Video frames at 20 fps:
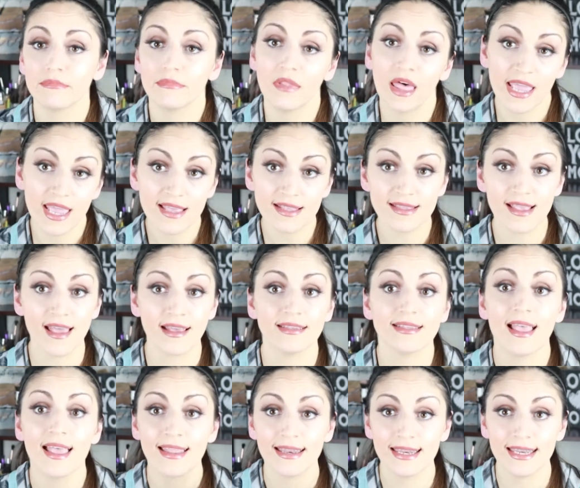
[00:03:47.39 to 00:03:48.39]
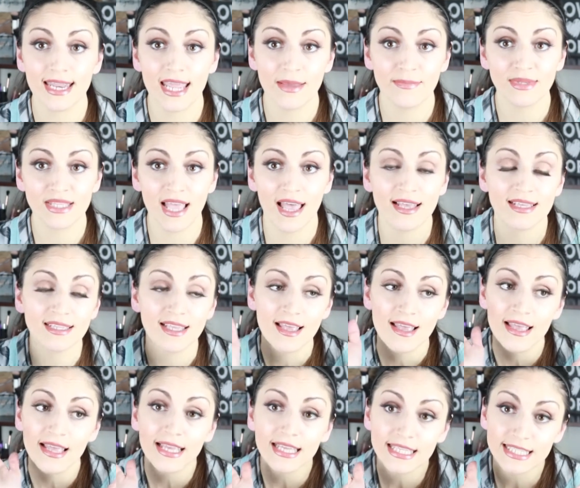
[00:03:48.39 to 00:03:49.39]
Like it says, name says,
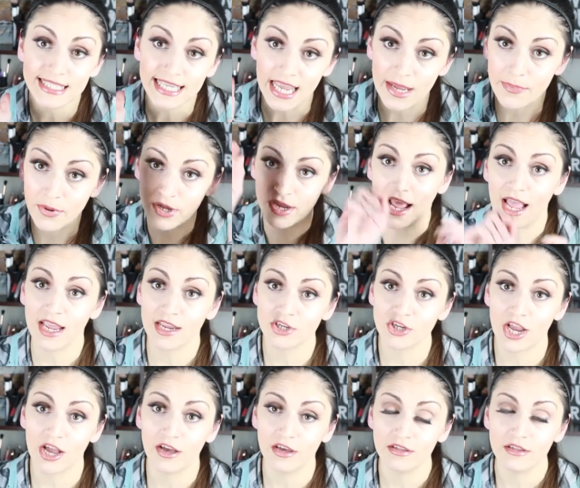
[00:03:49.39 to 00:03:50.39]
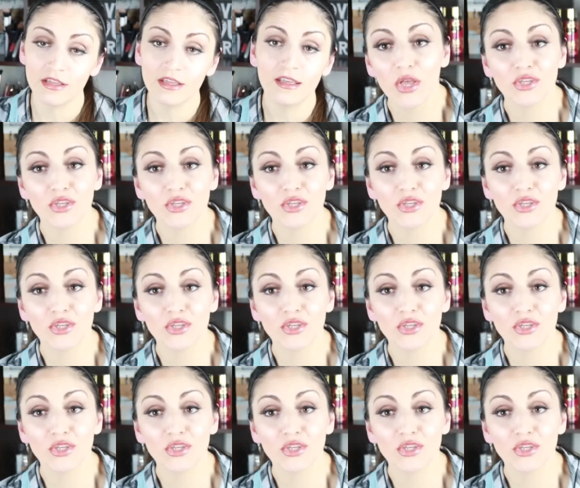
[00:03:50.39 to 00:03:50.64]
Stay Put Eye Gel.